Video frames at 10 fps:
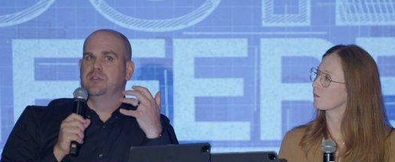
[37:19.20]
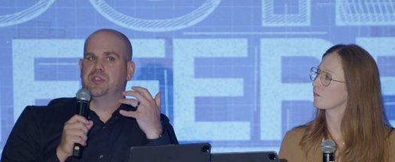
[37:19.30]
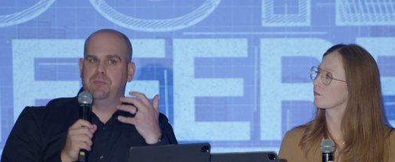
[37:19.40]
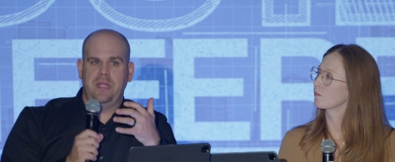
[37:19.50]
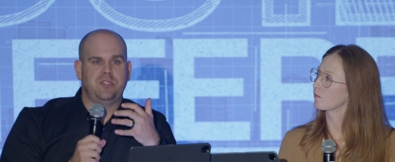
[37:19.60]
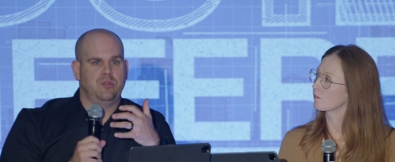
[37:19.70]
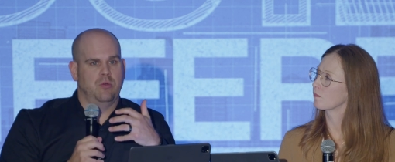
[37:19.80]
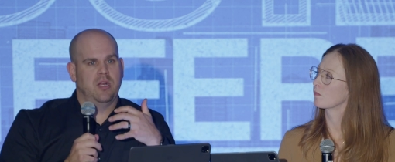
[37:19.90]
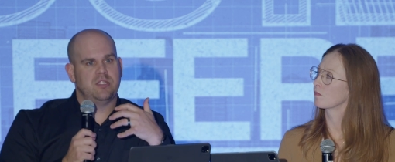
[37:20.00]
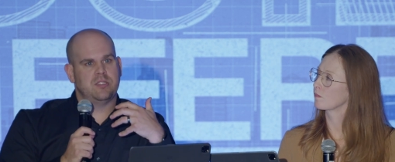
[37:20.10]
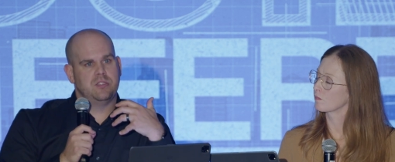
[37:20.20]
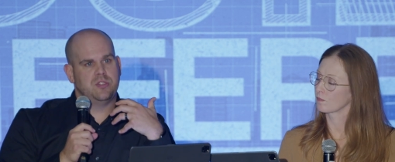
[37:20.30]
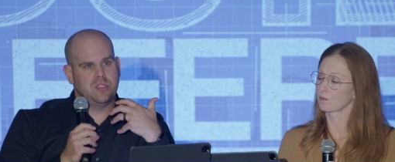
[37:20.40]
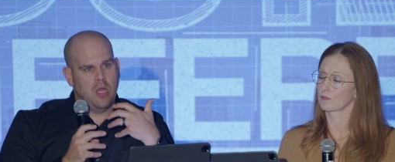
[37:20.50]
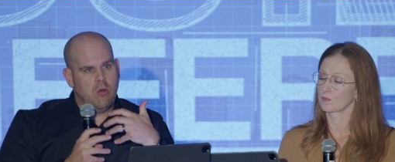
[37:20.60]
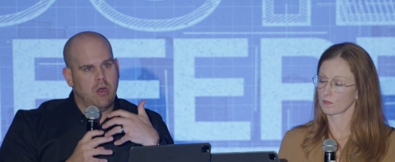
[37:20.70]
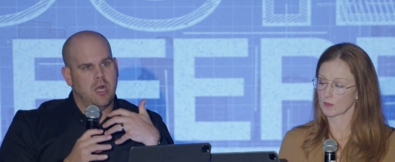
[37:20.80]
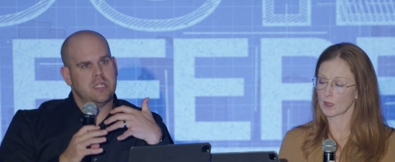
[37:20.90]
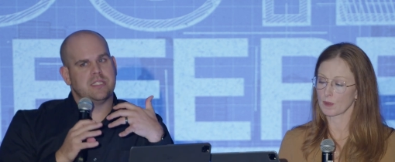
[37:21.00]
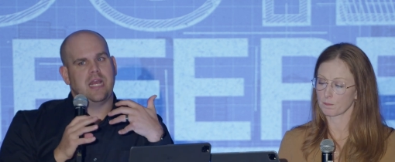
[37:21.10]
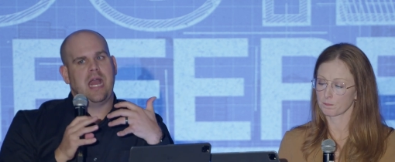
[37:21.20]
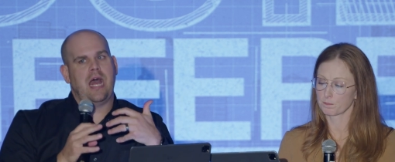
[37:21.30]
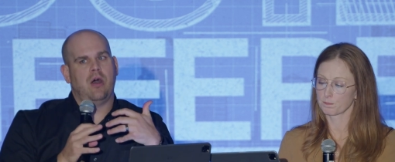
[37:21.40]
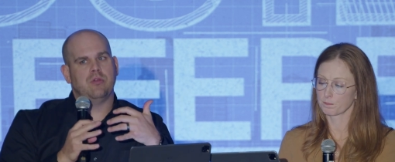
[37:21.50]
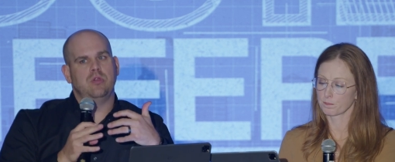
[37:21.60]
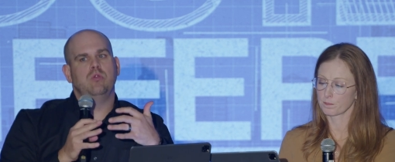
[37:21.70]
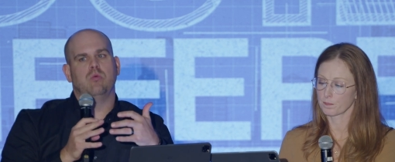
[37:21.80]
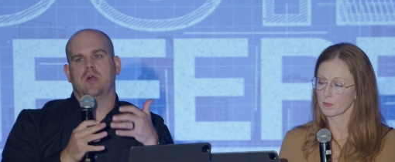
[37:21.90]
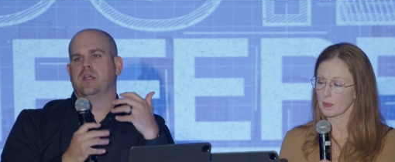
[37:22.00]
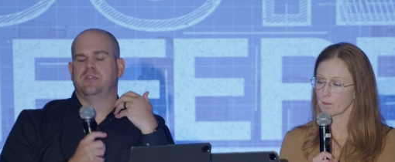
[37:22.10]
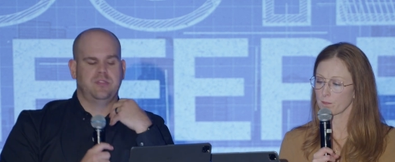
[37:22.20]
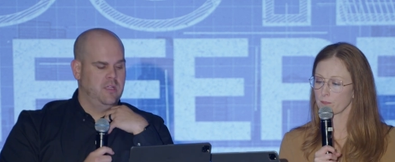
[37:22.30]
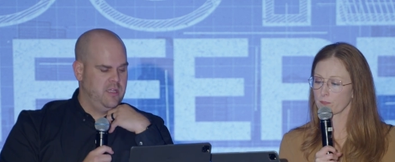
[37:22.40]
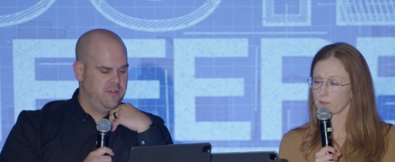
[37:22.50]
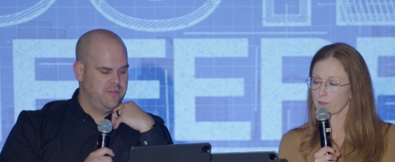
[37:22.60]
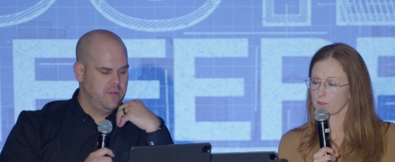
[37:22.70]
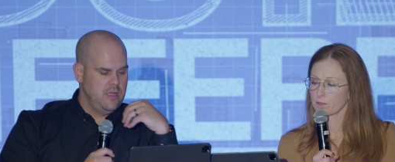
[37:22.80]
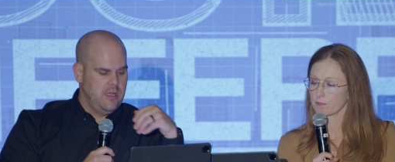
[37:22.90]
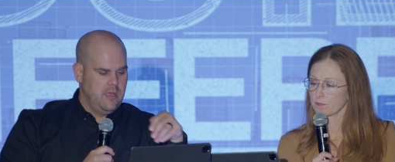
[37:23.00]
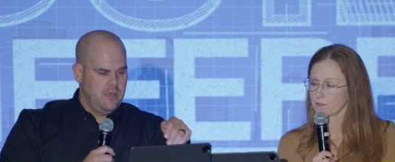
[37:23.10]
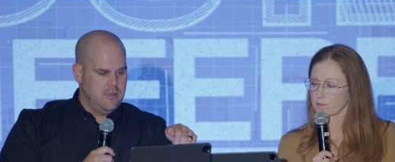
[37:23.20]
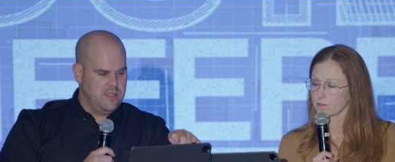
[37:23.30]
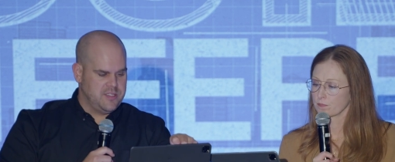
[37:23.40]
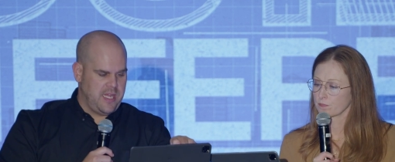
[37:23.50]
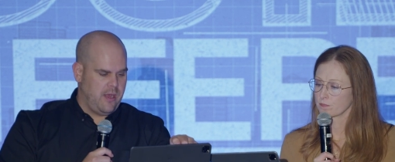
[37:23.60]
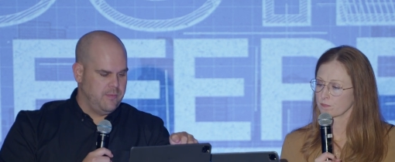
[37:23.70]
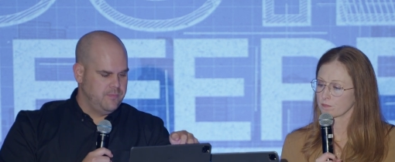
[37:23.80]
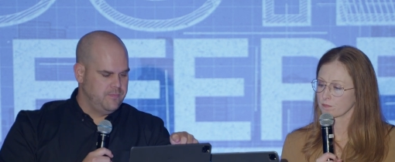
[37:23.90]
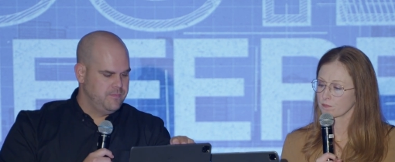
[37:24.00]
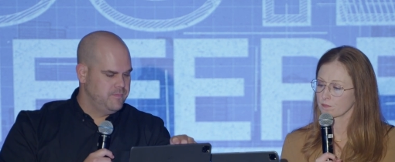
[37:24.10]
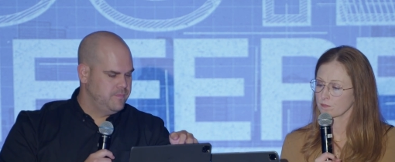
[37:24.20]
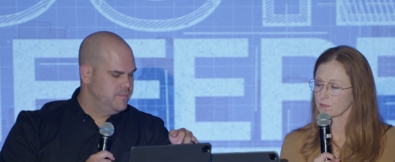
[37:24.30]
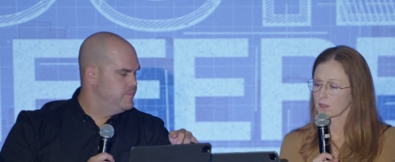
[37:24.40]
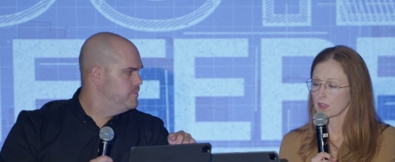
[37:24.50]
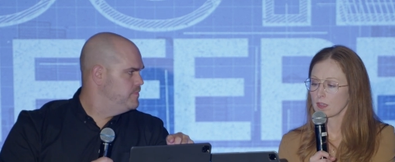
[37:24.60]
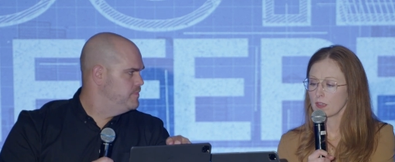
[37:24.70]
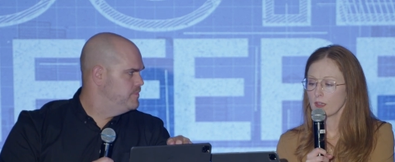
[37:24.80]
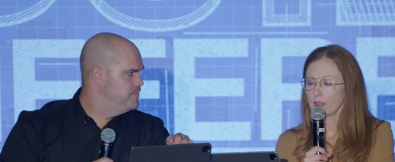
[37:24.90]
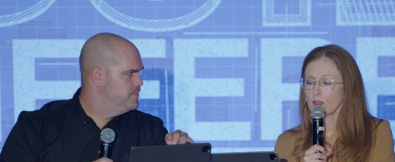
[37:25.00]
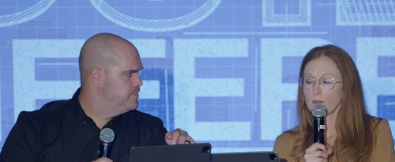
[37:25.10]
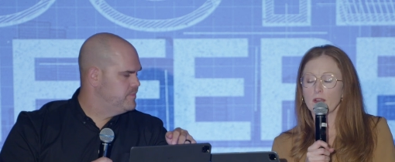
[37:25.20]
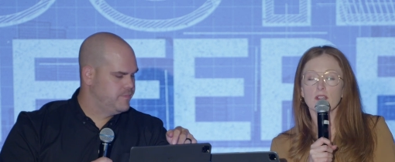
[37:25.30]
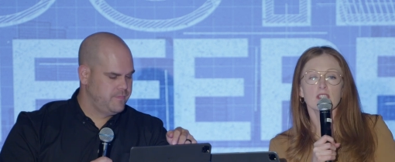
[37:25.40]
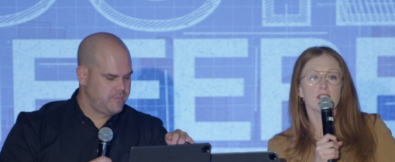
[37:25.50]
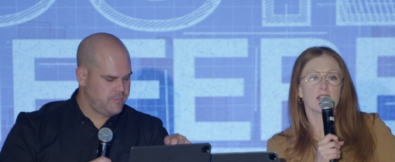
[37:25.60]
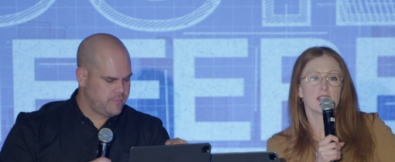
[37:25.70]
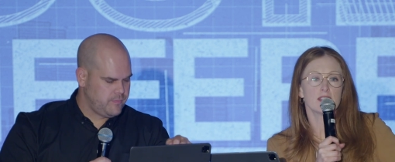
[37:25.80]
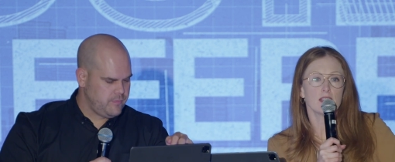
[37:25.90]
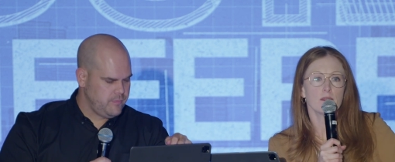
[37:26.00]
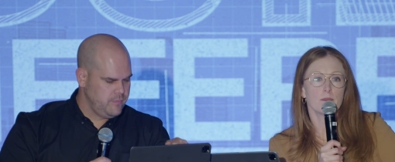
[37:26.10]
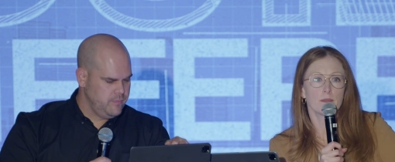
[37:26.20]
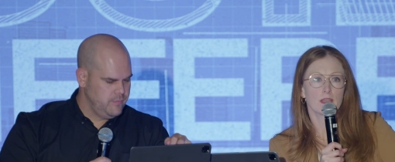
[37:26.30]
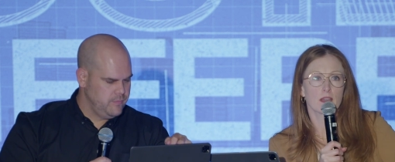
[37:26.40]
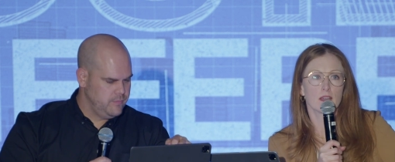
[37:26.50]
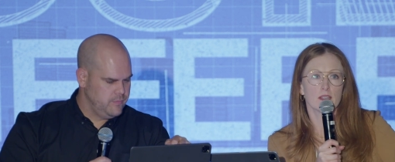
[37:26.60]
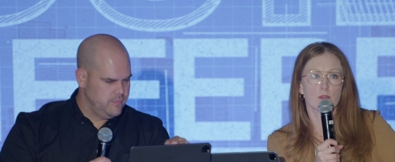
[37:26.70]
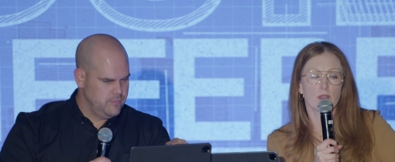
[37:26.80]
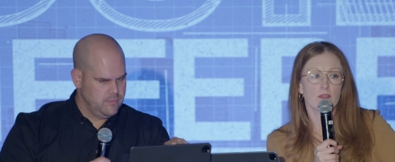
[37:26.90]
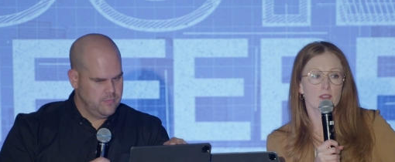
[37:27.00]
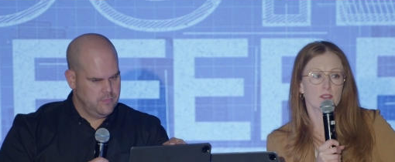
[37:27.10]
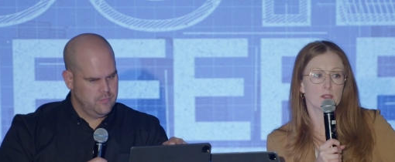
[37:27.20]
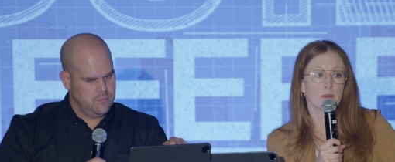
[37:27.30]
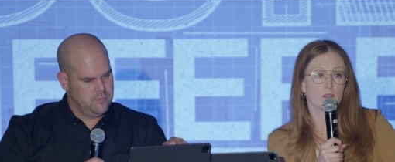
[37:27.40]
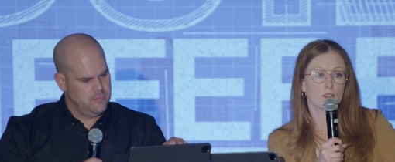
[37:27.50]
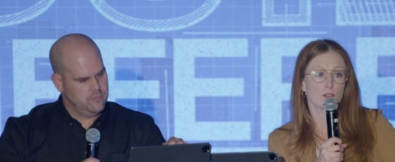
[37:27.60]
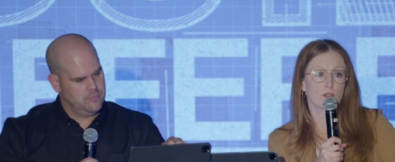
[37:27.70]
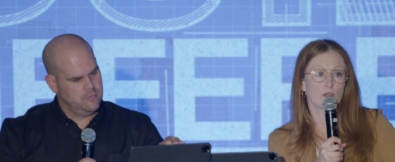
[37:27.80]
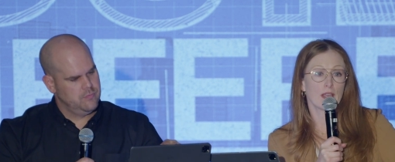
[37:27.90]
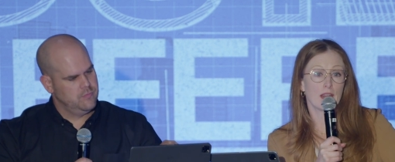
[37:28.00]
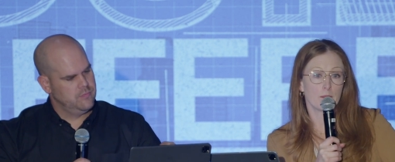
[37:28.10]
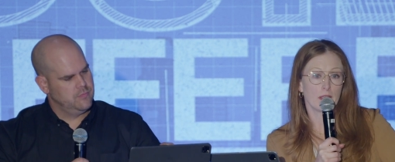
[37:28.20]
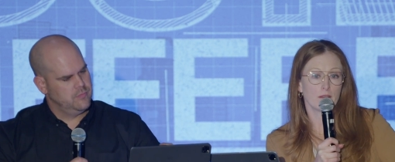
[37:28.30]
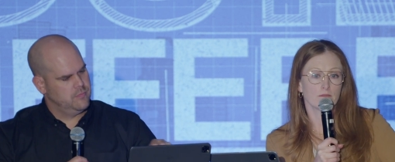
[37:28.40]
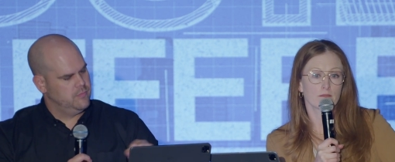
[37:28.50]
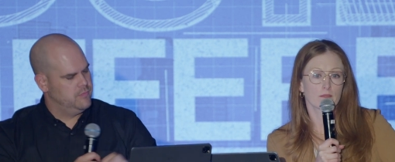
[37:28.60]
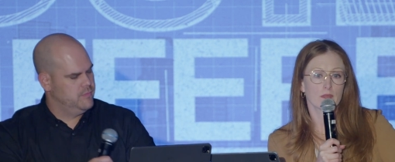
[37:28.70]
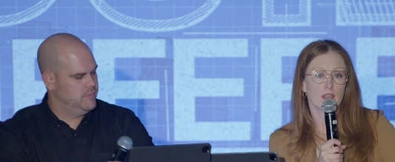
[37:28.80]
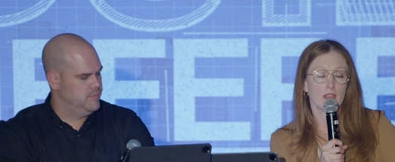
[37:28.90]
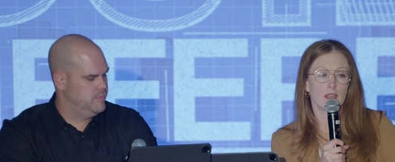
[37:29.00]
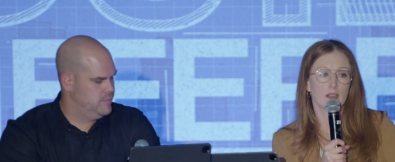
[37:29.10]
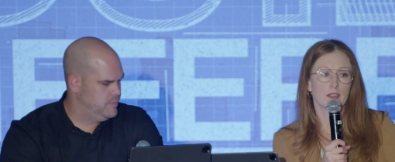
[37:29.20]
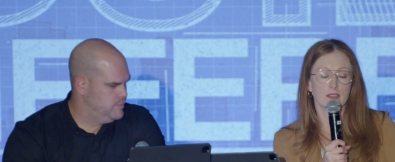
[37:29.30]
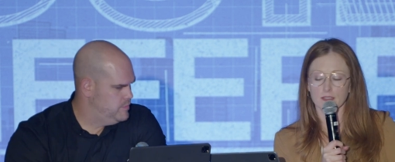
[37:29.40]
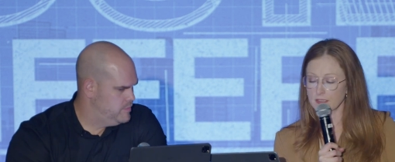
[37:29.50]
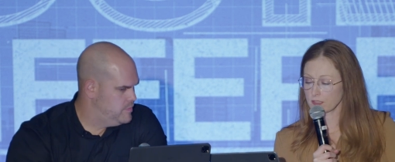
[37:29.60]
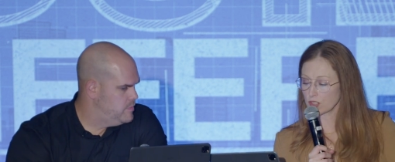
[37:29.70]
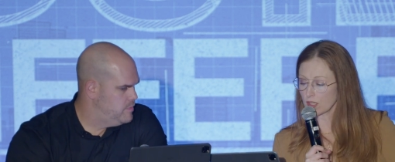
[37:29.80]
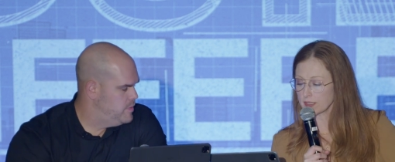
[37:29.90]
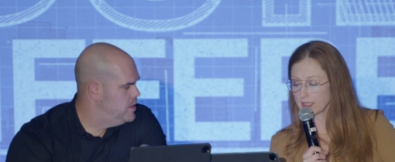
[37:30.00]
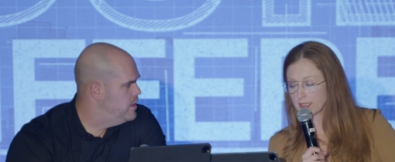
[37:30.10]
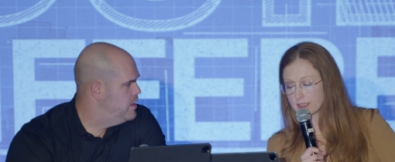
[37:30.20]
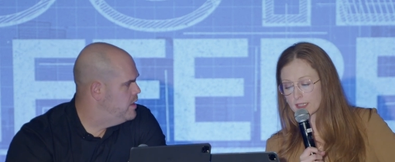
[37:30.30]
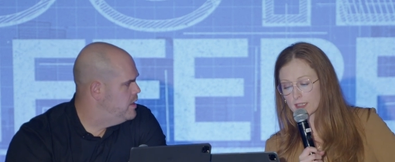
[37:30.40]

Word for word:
Speaker 1: Speak to us, show us how you want us to live this out.
Speaker 2: You know, marriage isn't easy because we have a spiritual enemy. And John 10:10 10,